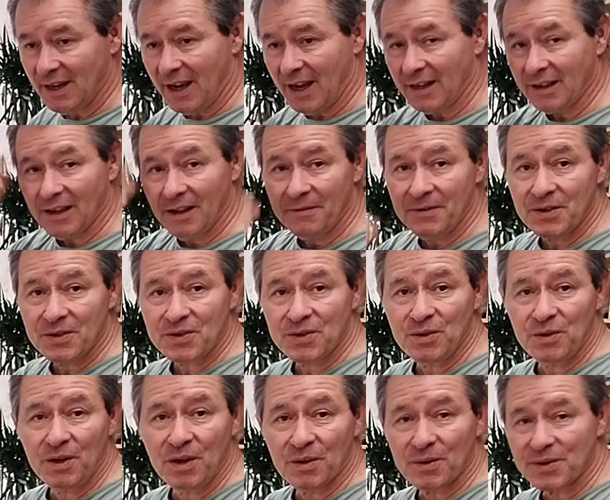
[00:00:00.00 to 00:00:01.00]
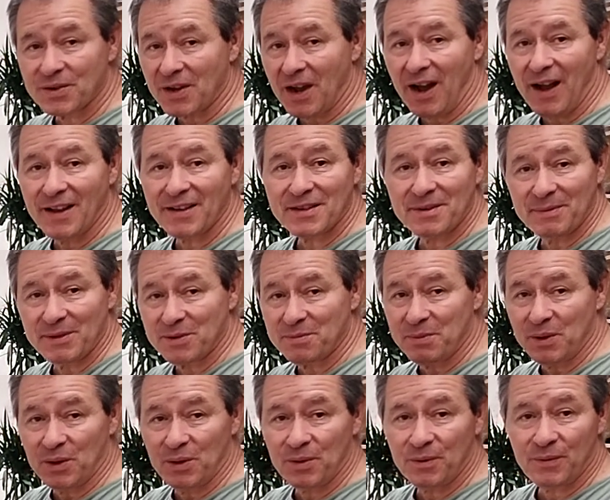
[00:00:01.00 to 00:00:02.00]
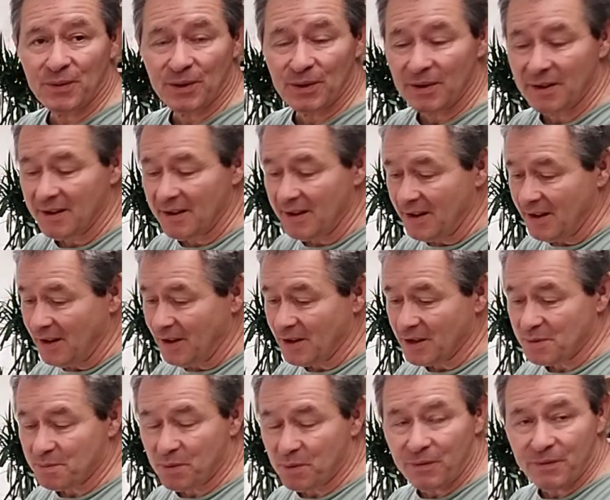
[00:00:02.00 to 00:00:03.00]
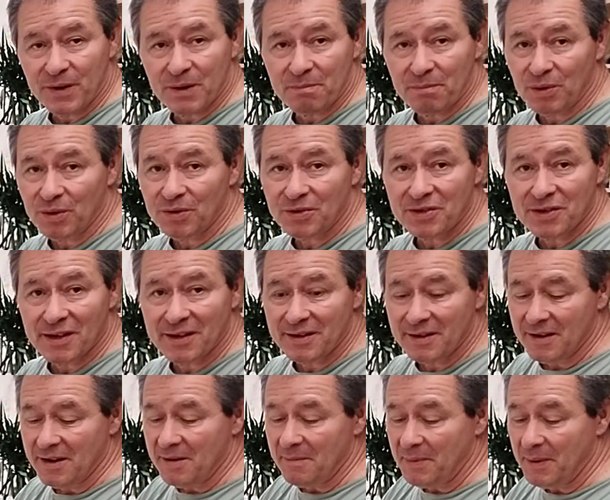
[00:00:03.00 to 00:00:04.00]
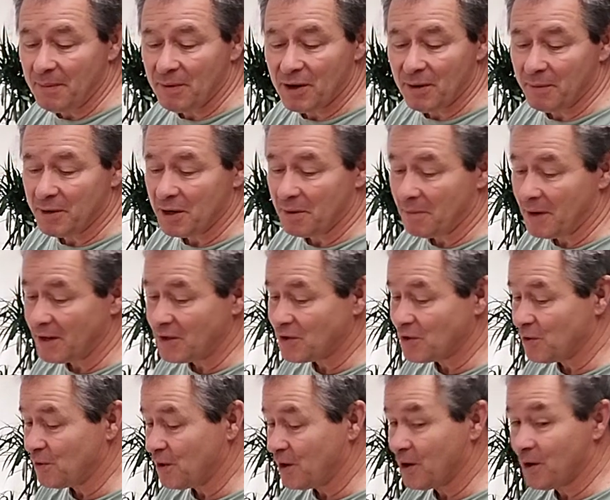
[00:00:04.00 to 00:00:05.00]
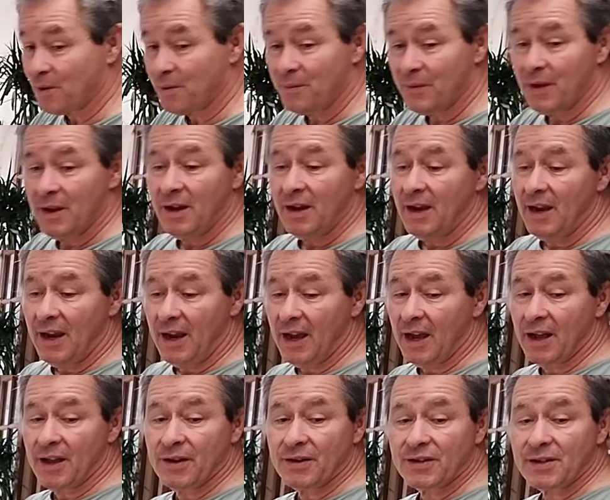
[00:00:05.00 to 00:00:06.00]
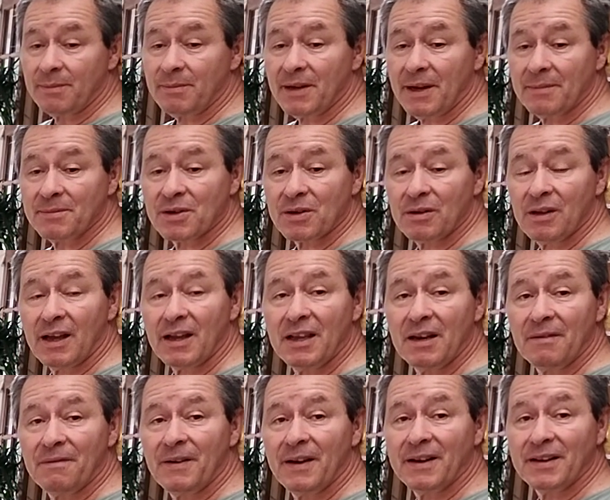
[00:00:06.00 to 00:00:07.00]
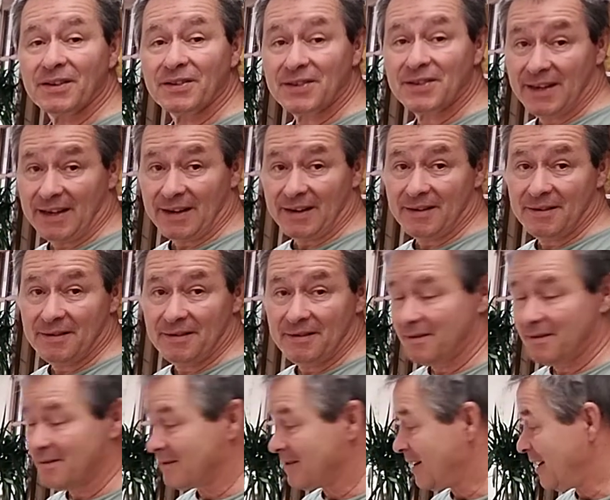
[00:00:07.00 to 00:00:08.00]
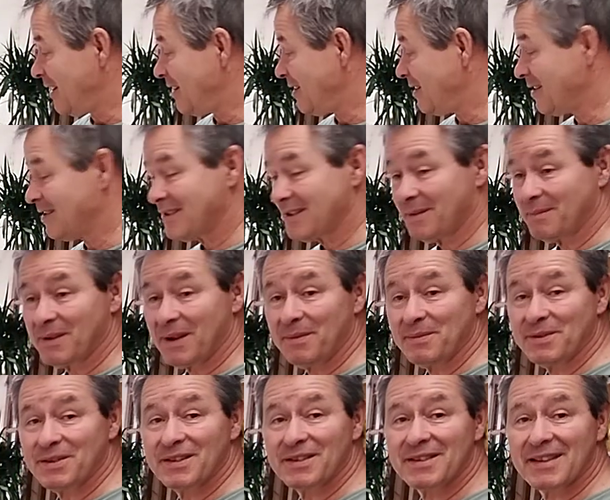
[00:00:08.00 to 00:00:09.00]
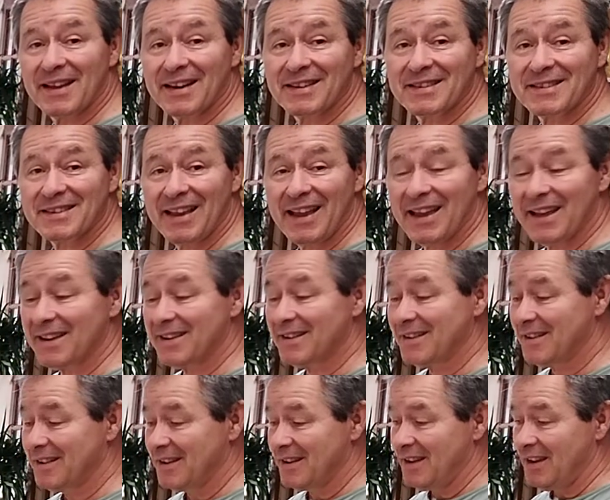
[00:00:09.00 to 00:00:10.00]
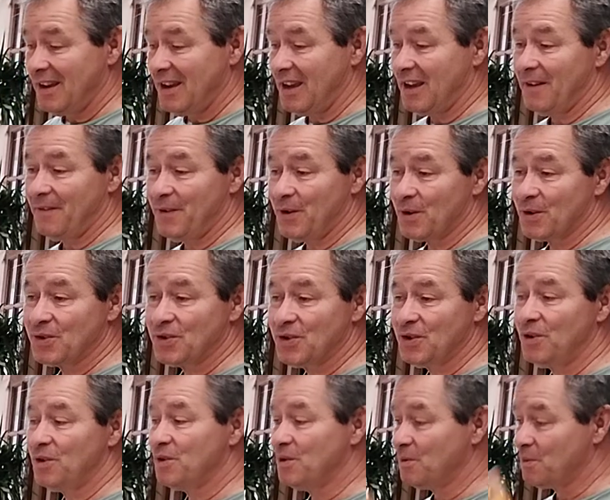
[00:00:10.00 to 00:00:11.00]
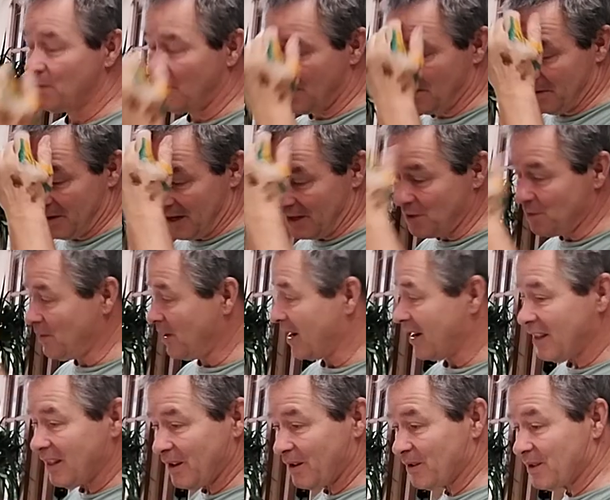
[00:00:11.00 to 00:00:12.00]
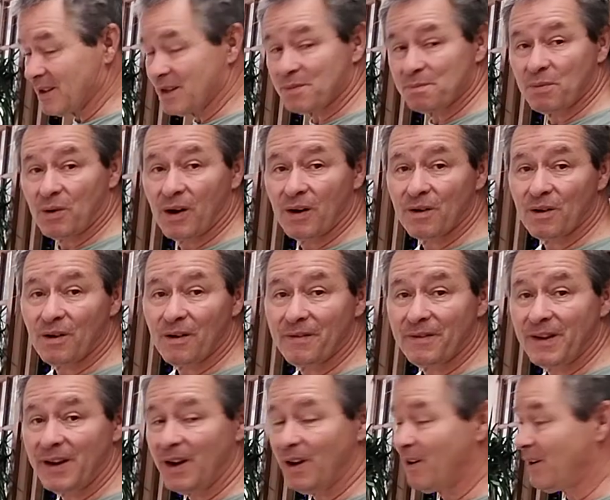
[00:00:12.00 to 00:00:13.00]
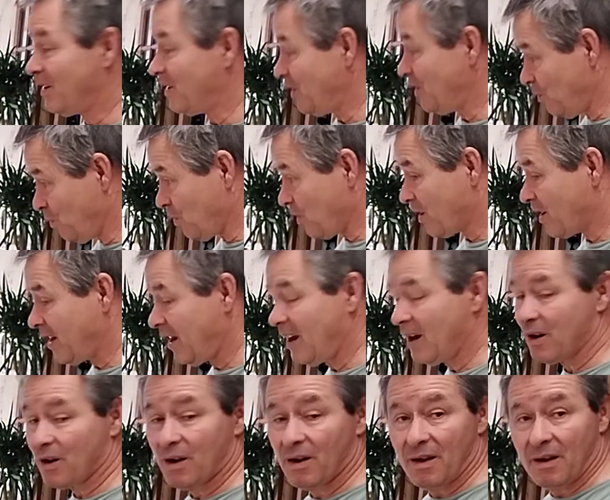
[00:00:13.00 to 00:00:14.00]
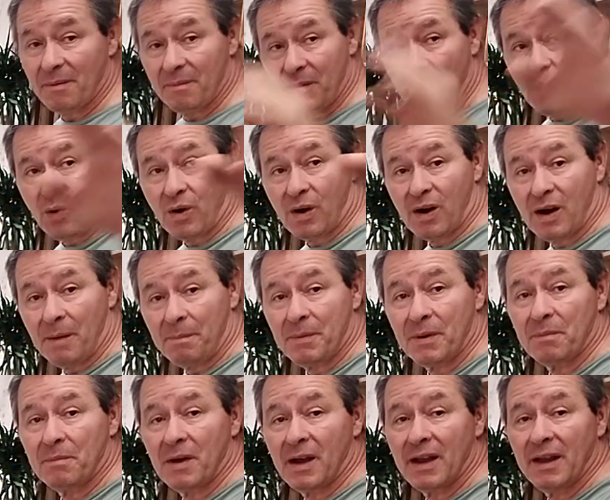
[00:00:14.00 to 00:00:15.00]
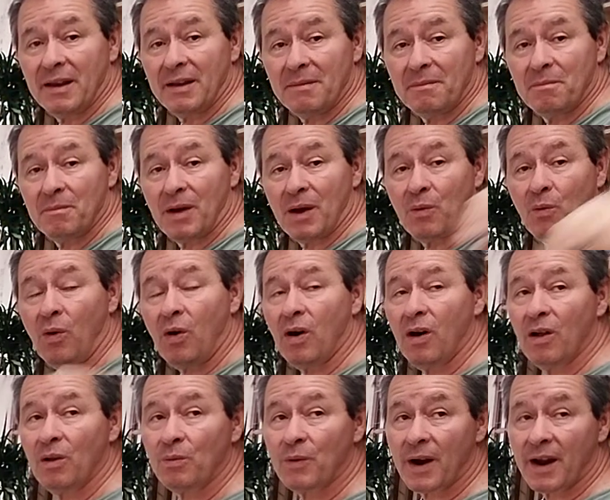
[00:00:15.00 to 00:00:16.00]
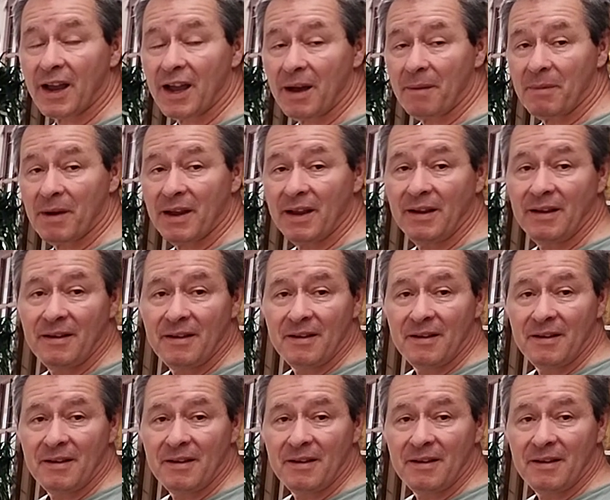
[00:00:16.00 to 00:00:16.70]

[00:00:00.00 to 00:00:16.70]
I love the studio. It's awesome. It's beautiful. And it's perfect bullshit. People come into my studio, and sometimes they're lucky to find a seat, right? Sometimes you just got to stand. And if you're a student, well, guess what? I clear this part off here, and you work here, or up on my wall where I got my